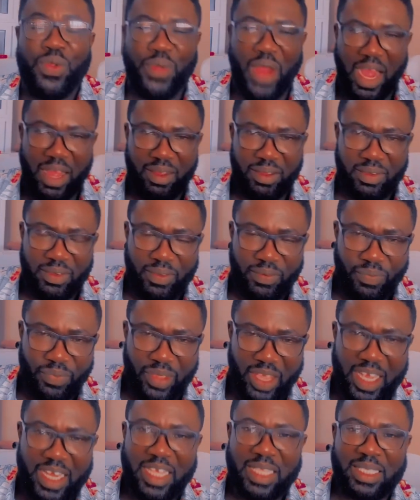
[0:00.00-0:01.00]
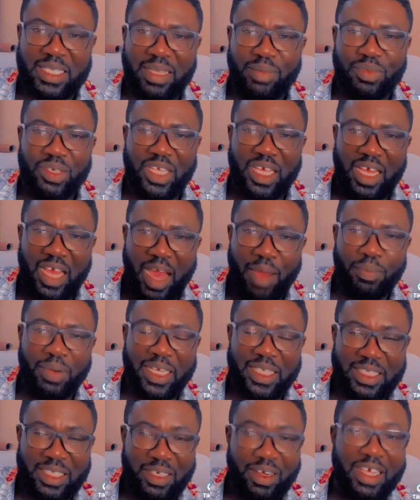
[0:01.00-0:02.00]
twa e de nsem de
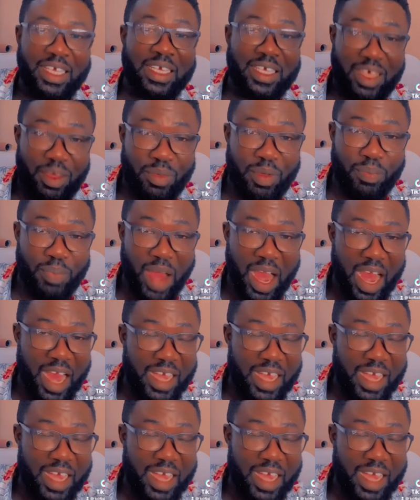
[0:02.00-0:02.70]
abrante that came pa